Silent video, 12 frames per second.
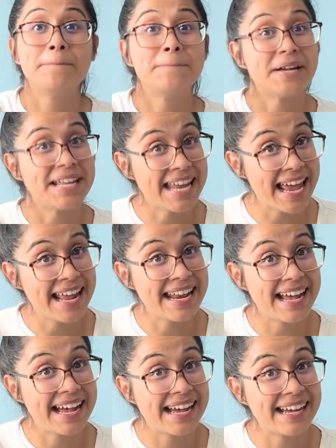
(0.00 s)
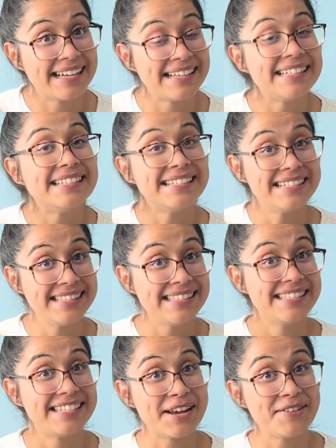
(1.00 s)
Banana.
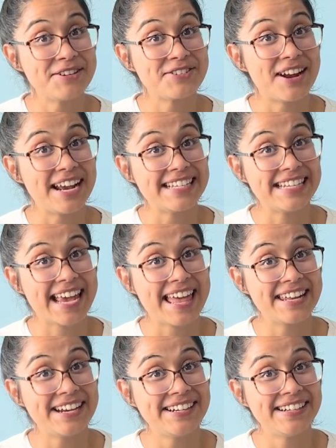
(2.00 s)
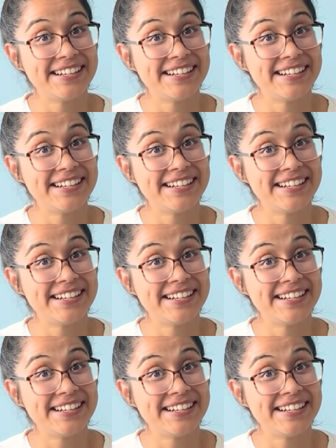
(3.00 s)
Shall we try it together?